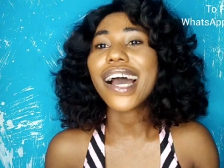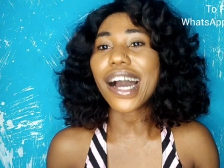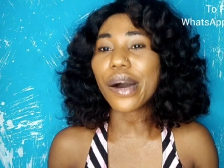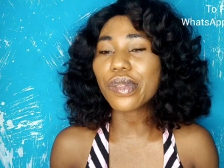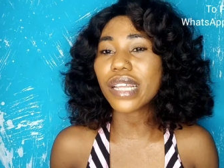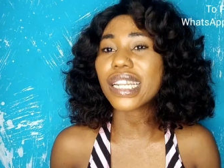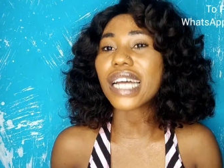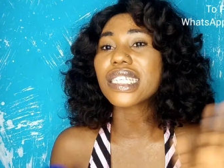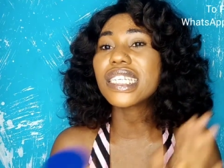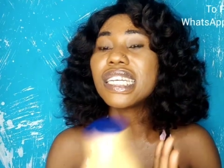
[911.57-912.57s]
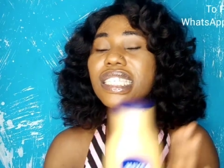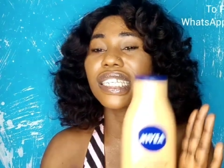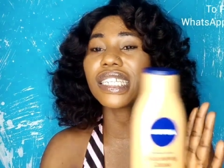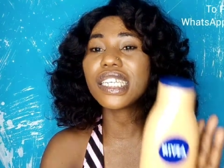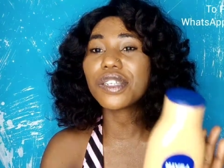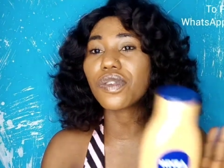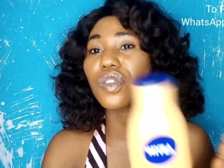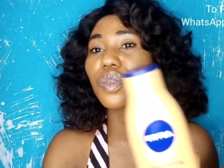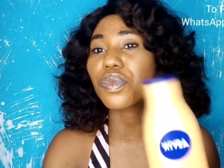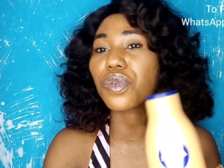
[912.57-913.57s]
out there that is in need of
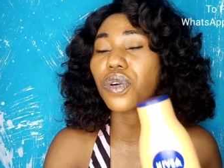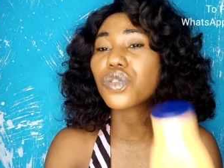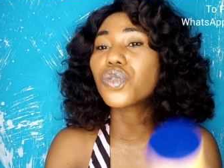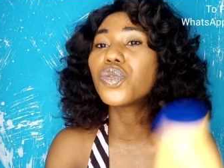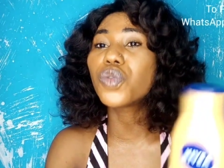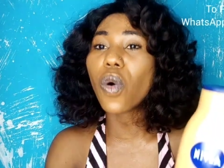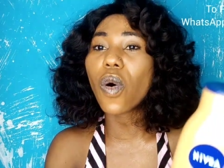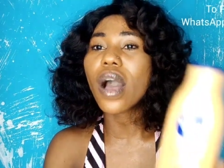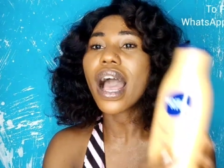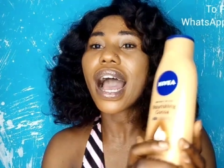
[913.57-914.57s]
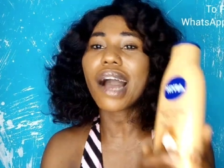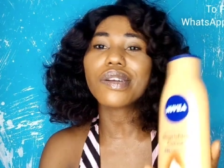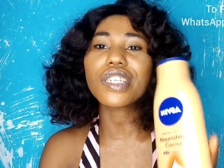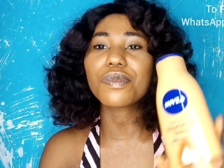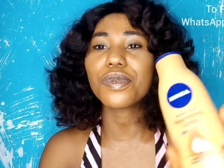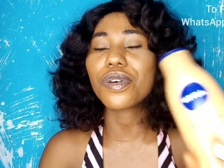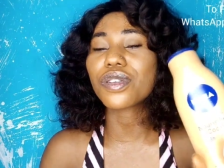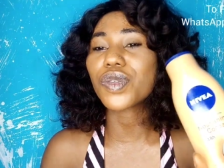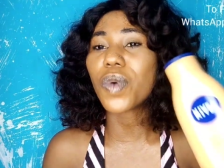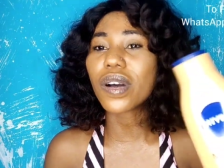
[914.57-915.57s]
this product, to know how this
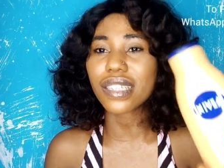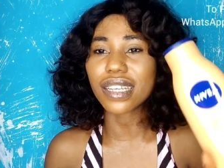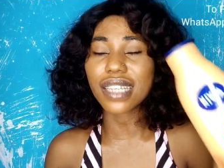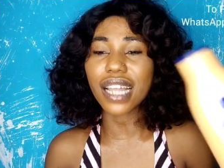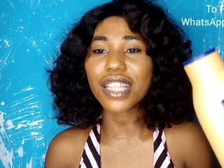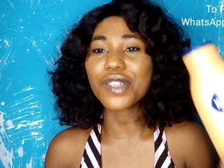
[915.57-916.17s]
product works exactly.